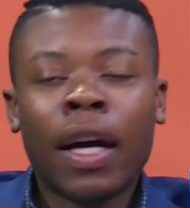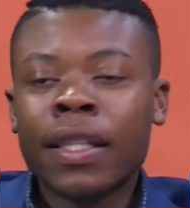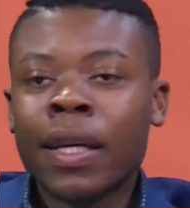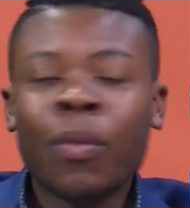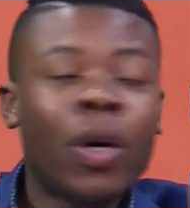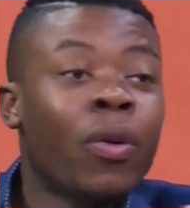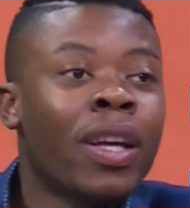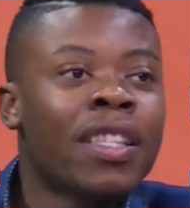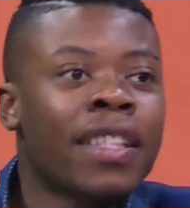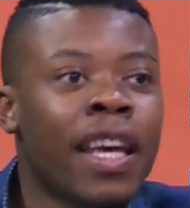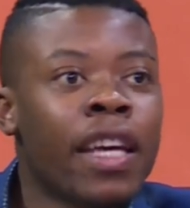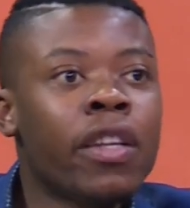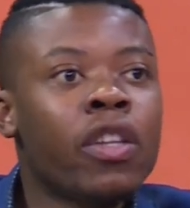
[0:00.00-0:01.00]
someone once
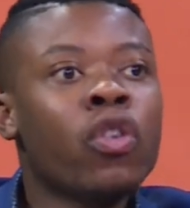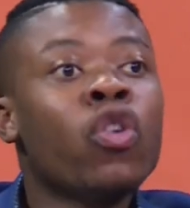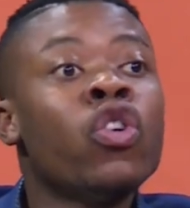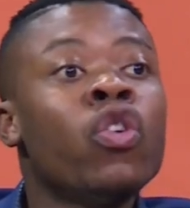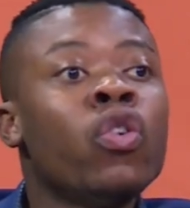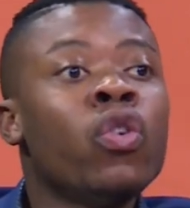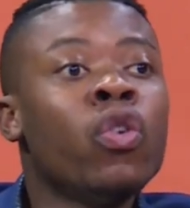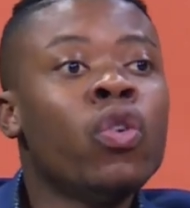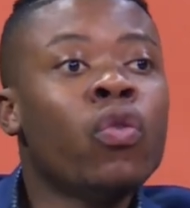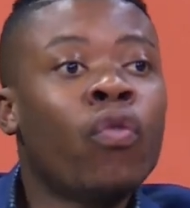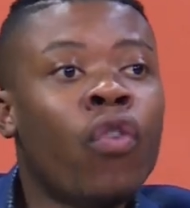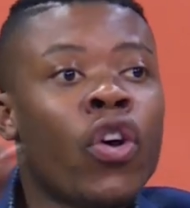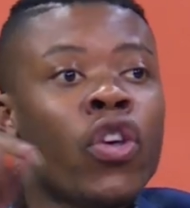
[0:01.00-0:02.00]
said,
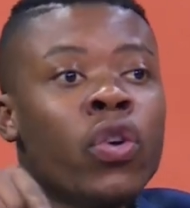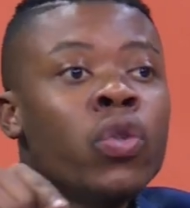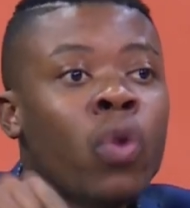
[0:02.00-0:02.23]
for you